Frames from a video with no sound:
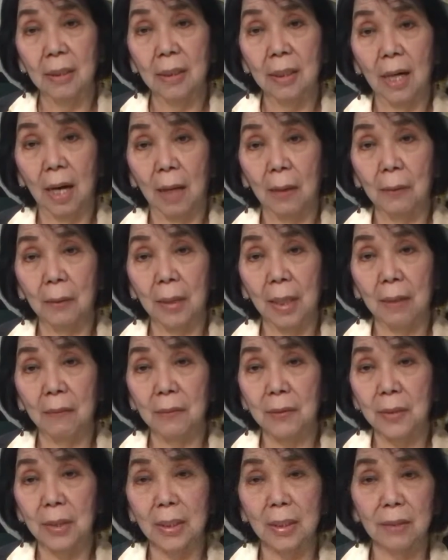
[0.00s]
Now
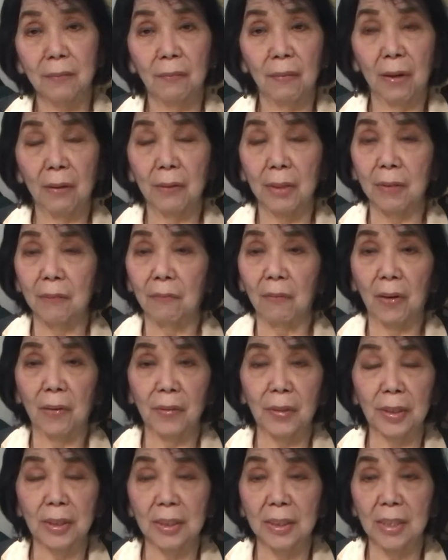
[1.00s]
everything is very,
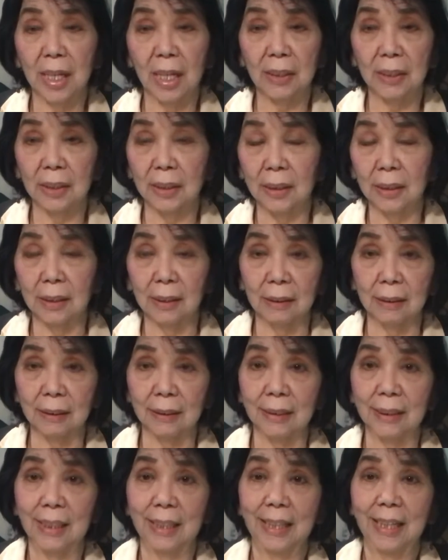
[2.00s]
very tactical,
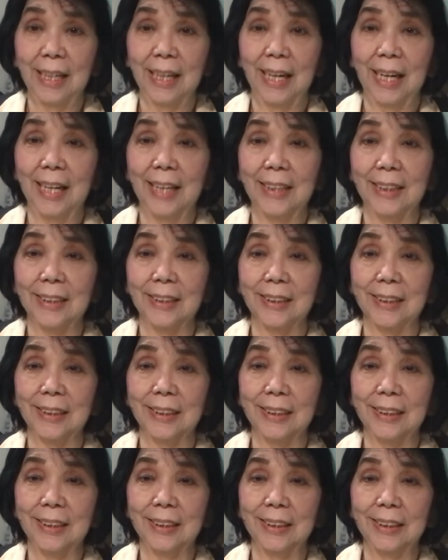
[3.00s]
and
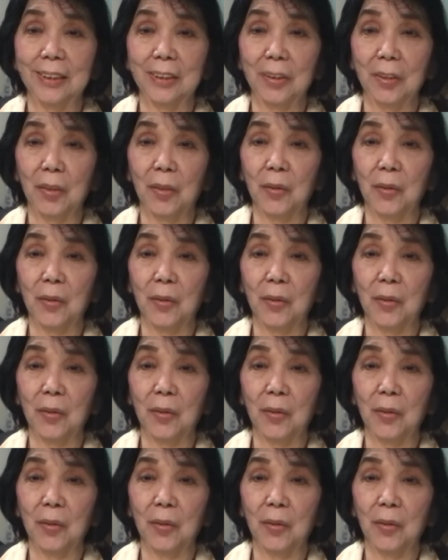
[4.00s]
you